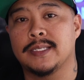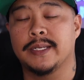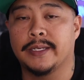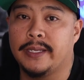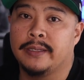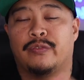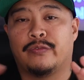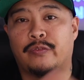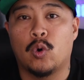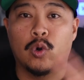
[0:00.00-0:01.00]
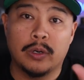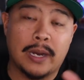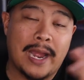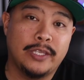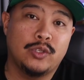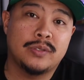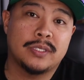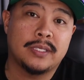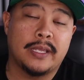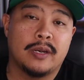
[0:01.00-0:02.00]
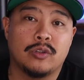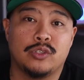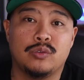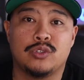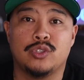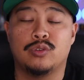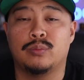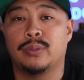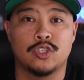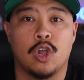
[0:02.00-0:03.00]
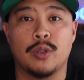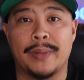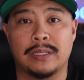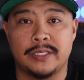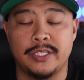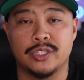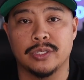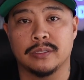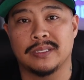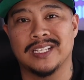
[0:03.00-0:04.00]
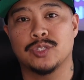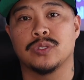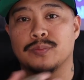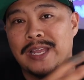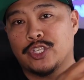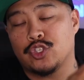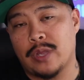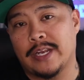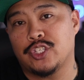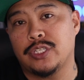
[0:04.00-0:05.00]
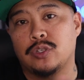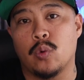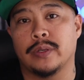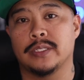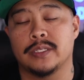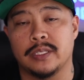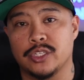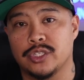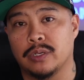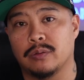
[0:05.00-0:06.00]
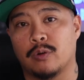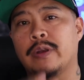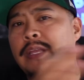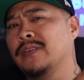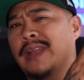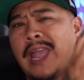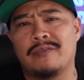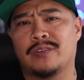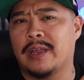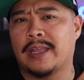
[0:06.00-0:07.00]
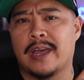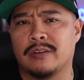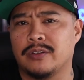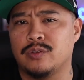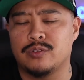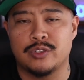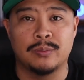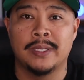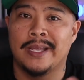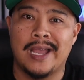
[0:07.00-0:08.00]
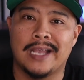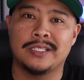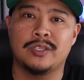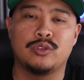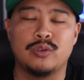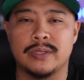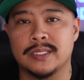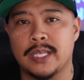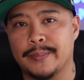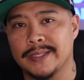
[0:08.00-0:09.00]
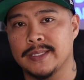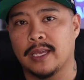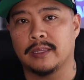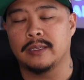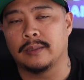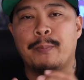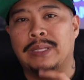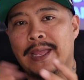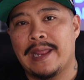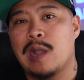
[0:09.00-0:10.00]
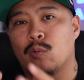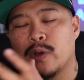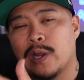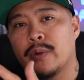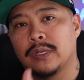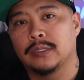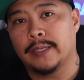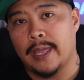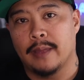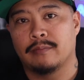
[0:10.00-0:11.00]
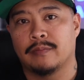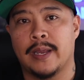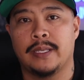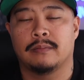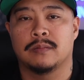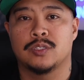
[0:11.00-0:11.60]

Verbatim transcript: Sunday. Before, I used to get on YouTube, talk about t-shirts. This was my strategy going into this show. Or even after I got onto YouTube, I still do the same exact thing. I plan out what I want to look at, right?